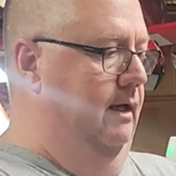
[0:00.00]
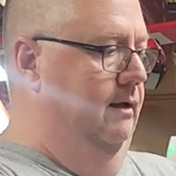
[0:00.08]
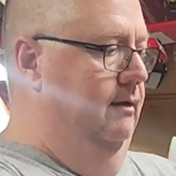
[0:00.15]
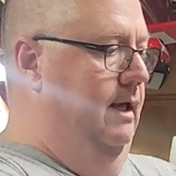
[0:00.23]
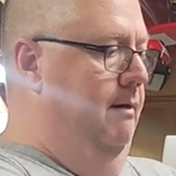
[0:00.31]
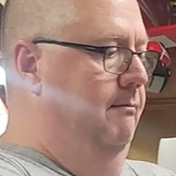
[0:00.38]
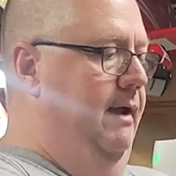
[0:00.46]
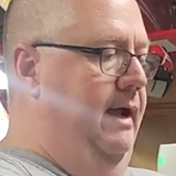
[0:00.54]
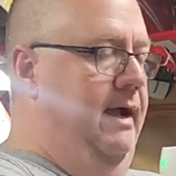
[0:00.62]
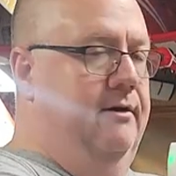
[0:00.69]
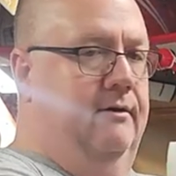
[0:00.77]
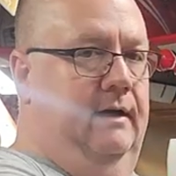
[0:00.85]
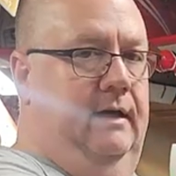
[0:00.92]
and that
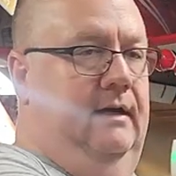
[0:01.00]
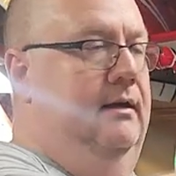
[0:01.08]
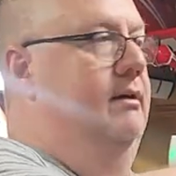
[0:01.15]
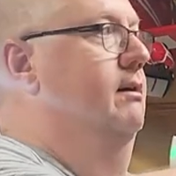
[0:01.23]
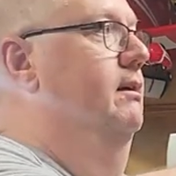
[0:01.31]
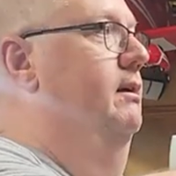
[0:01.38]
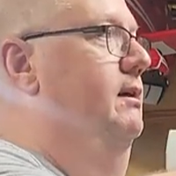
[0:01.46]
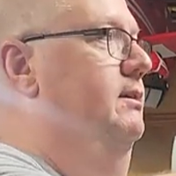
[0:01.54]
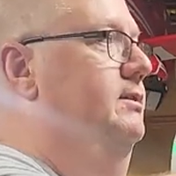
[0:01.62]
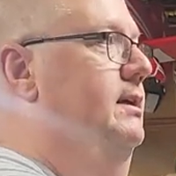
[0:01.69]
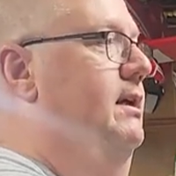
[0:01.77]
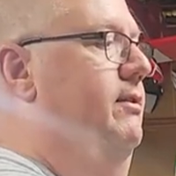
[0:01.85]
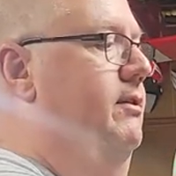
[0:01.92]
battery
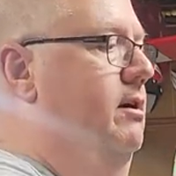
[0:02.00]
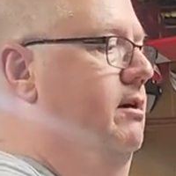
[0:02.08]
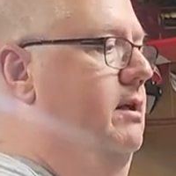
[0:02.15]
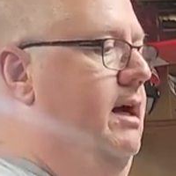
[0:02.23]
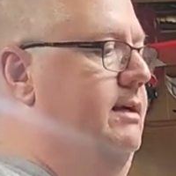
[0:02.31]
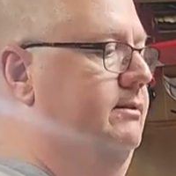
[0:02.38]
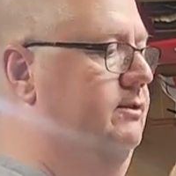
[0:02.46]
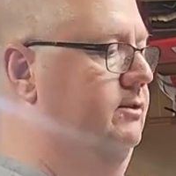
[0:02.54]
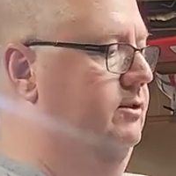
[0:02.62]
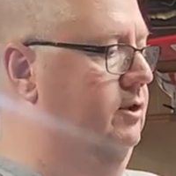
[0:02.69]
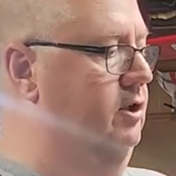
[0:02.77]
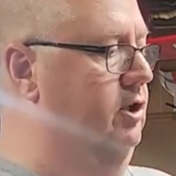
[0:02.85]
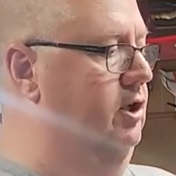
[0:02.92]
is in there, nice and
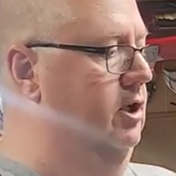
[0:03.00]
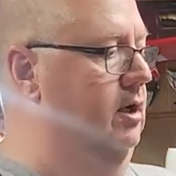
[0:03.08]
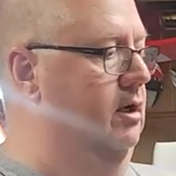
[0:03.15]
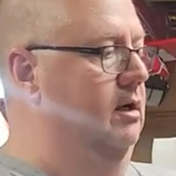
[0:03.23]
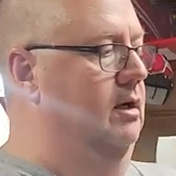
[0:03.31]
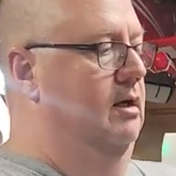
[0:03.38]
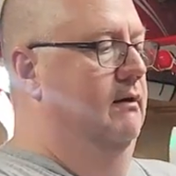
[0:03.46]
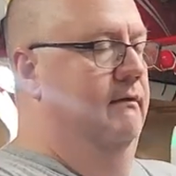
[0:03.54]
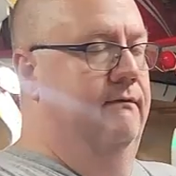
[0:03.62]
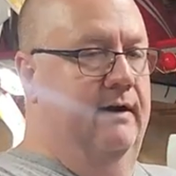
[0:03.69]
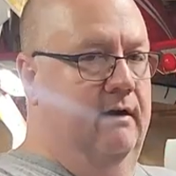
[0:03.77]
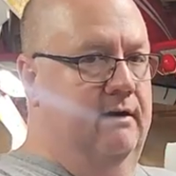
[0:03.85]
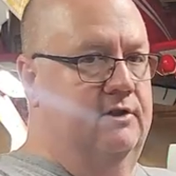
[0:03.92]
secure.
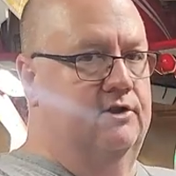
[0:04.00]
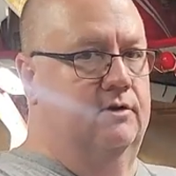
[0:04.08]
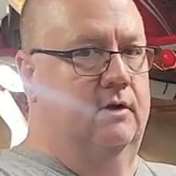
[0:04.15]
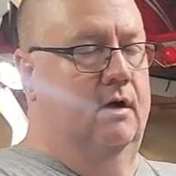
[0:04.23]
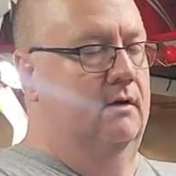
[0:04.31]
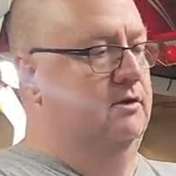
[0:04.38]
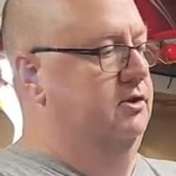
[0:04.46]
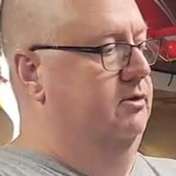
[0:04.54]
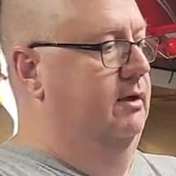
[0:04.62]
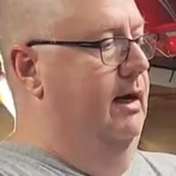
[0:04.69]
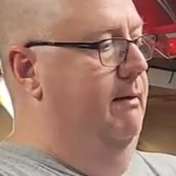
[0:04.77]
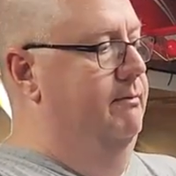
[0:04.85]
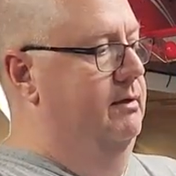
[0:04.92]
Very strong
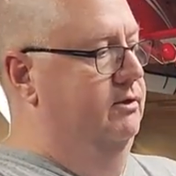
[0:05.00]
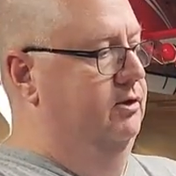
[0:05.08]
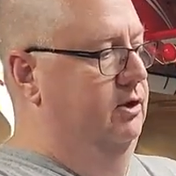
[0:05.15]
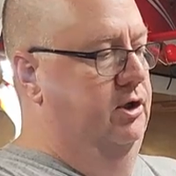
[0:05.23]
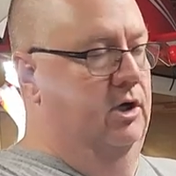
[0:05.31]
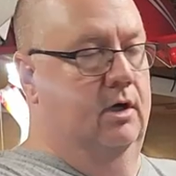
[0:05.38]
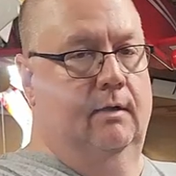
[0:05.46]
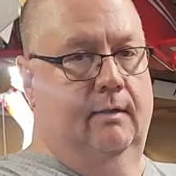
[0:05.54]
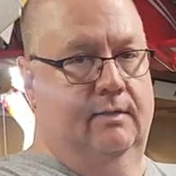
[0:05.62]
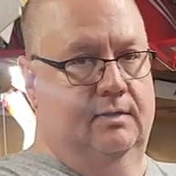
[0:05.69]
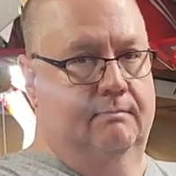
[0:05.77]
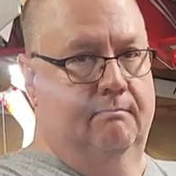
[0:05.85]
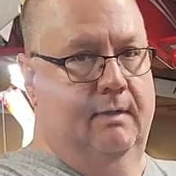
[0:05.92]
strap that's secured on
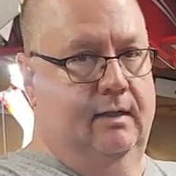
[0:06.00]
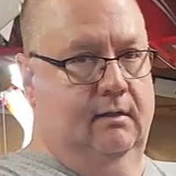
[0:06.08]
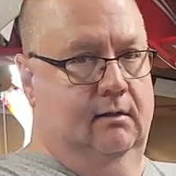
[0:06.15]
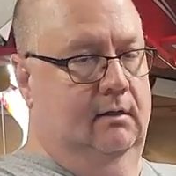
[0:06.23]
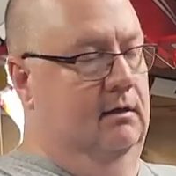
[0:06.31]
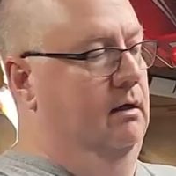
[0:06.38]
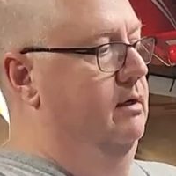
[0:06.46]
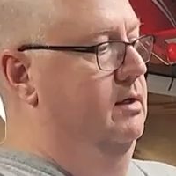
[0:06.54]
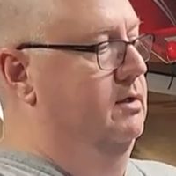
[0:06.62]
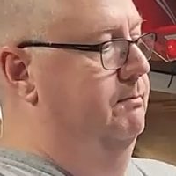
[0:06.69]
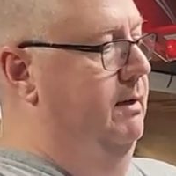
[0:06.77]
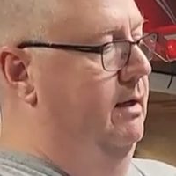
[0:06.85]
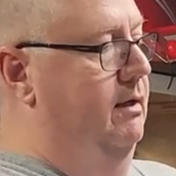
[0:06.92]
this metal or
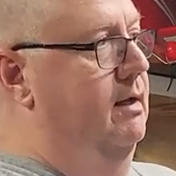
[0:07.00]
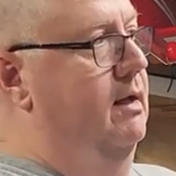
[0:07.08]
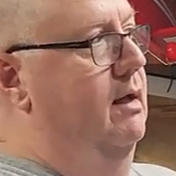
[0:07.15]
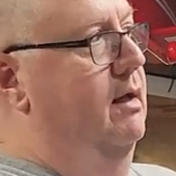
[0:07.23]
this pet.